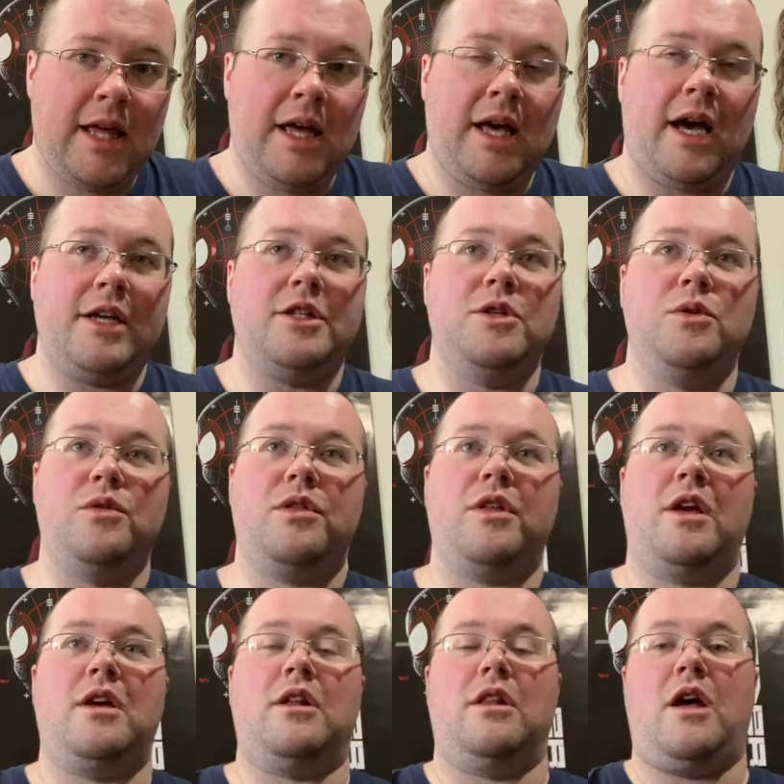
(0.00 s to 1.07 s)
I do
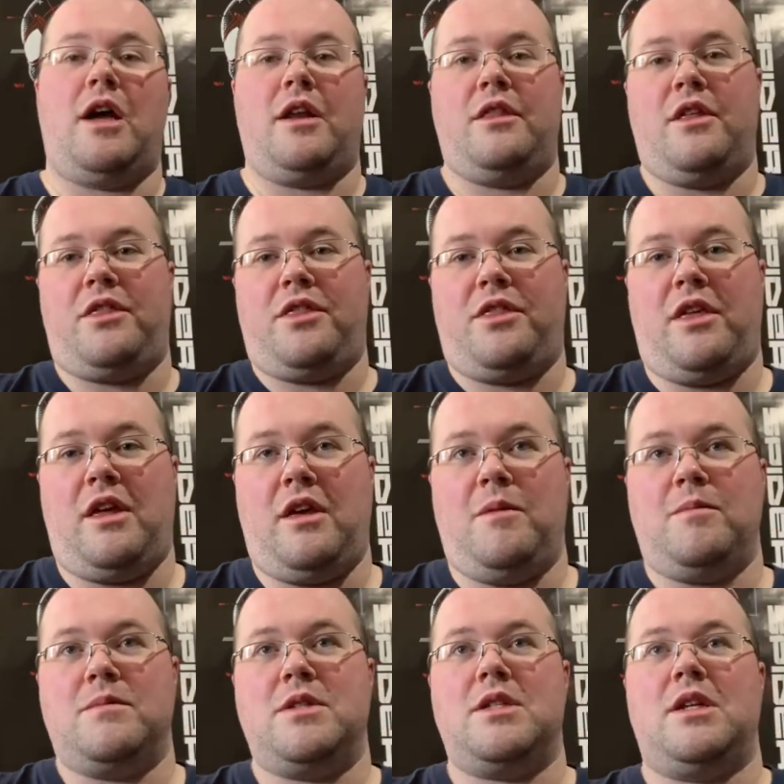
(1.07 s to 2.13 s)
think a lot of the
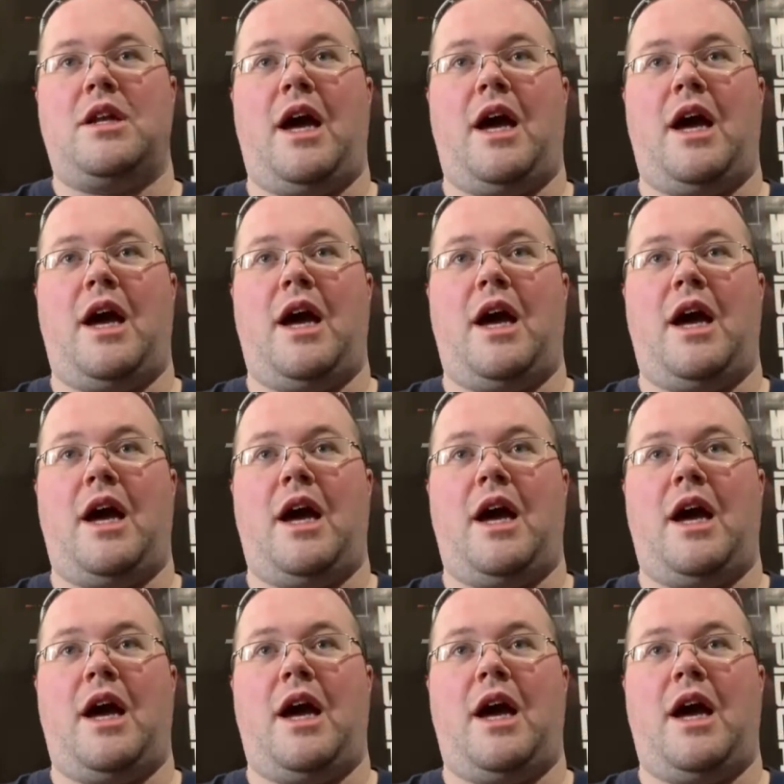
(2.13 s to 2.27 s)
themes and